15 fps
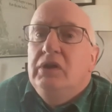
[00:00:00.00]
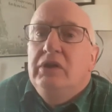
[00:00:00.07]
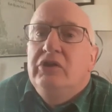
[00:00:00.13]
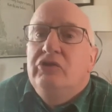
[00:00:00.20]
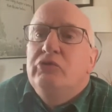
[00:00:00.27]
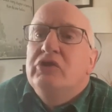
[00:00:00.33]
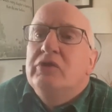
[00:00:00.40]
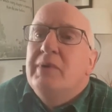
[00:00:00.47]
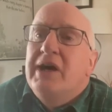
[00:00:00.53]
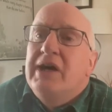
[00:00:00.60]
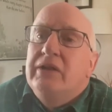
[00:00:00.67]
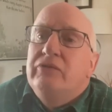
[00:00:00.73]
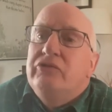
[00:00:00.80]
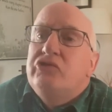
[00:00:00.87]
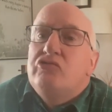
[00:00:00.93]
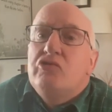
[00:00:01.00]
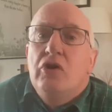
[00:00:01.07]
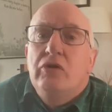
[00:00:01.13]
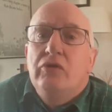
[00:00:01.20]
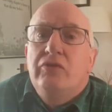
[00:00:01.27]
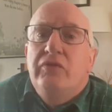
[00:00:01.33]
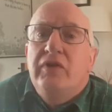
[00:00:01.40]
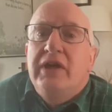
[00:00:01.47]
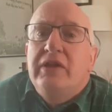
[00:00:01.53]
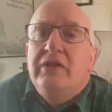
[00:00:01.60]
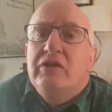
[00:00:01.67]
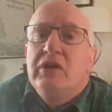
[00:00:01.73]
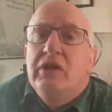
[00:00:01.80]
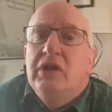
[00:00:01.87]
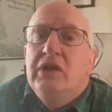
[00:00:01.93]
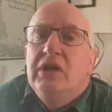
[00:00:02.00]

This was a man of strong faith.